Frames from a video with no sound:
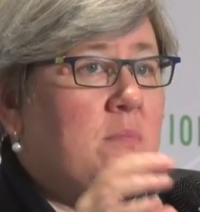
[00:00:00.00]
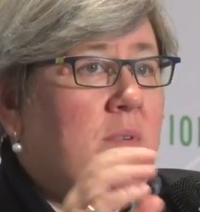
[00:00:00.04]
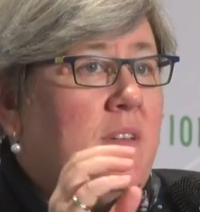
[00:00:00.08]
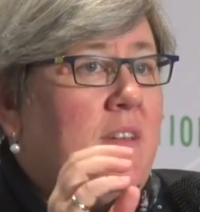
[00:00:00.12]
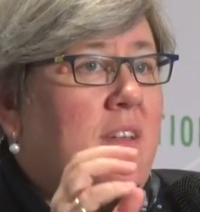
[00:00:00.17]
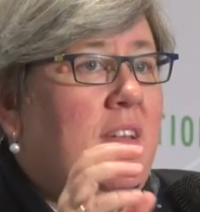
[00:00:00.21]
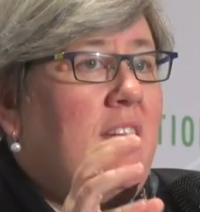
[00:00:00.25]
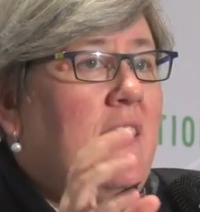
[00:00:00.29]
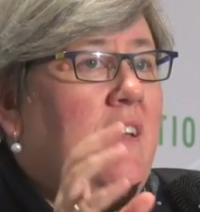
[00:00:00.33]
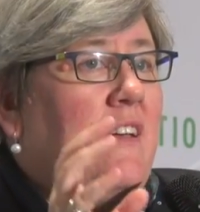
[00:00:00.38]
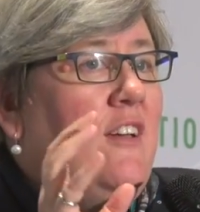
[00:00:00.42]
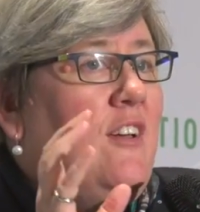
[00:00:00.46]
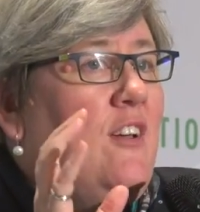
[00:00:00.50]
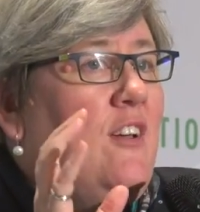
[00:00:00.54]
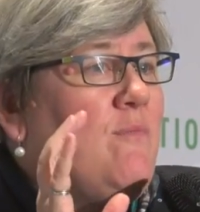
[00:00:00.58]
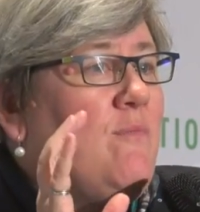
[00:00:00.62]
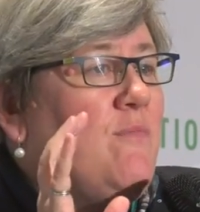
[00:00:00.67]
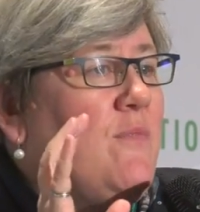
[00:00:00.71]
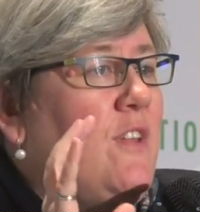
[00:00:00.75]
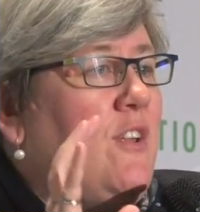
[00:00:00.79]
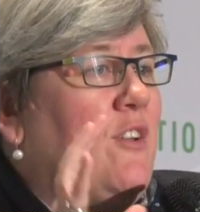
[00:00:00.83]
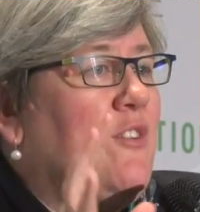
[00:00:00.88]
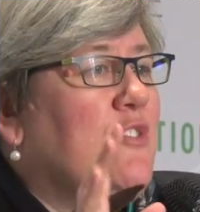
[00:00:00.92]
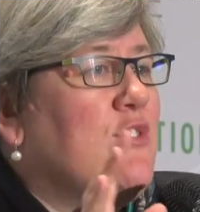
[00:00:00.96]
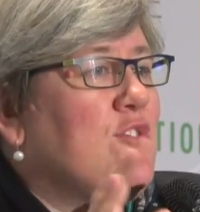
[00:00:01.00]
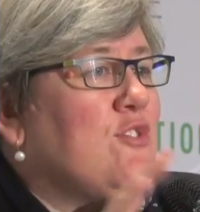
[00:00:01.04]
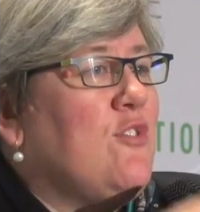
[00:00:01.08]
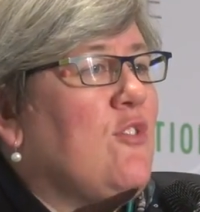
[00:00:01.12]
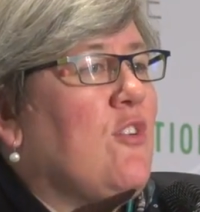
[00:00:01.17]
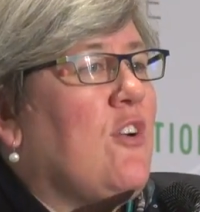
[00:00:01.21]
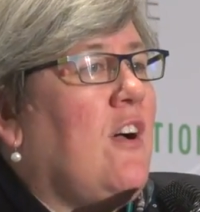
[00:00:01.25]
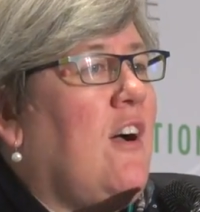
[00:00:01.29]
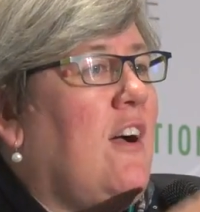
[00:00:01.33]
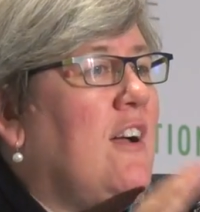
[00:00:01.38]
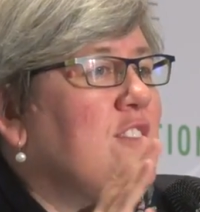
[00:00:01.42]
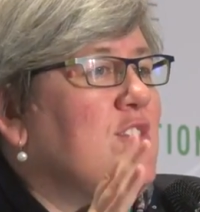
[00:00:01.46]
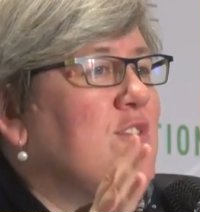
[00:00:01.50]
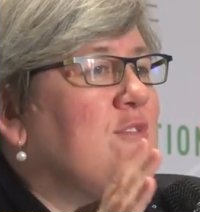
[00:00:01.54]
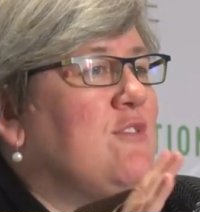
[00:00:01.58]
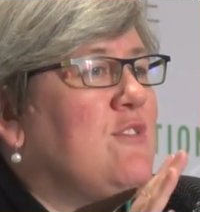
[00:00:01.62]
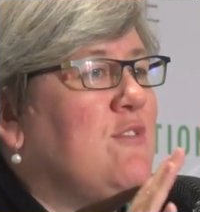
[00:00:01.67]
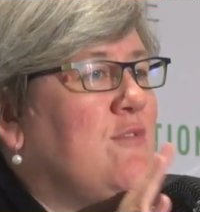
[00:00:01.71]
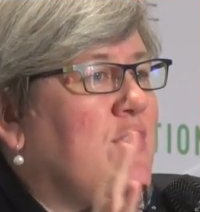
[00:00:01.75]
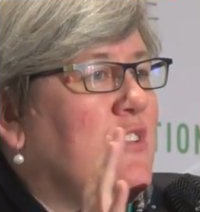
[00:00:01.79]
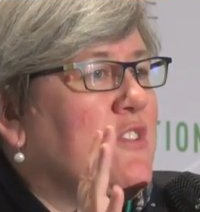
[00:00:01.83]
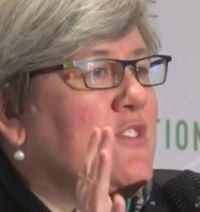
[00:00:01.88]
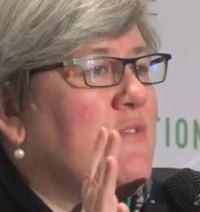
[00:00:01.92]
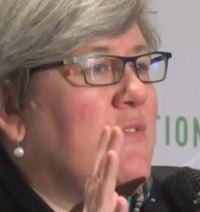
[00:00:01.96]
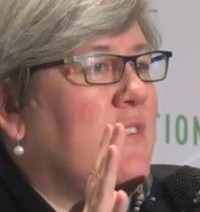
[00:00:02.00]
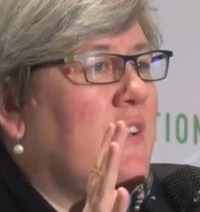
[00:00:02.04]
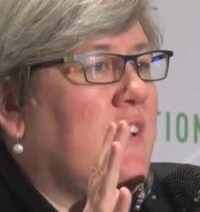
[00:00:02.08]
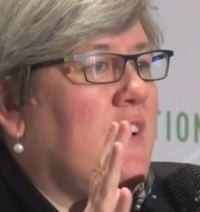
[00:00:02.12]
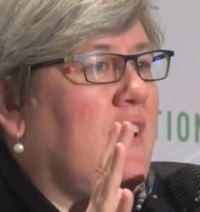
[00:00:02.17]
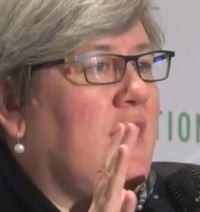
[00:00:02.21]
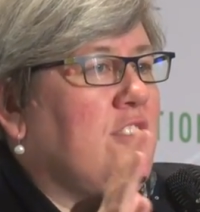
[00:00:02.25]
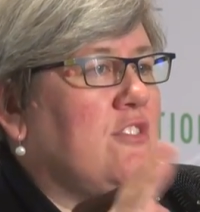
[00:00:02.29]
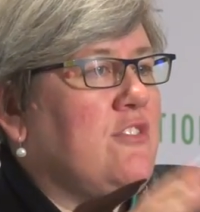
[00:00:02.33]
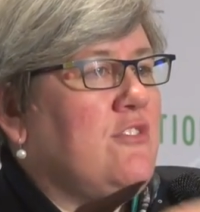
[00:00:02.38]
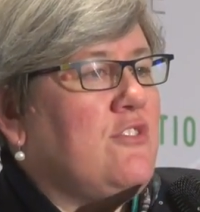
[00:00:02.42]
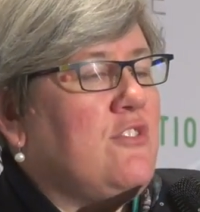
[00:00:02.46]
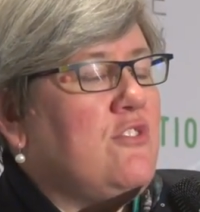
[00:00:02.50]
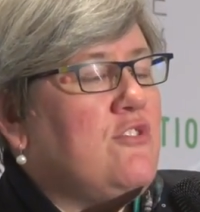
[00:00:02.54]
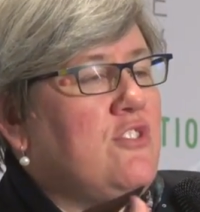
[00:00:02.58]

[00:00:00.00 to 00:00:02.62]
But you know, there's all kinds of diversification.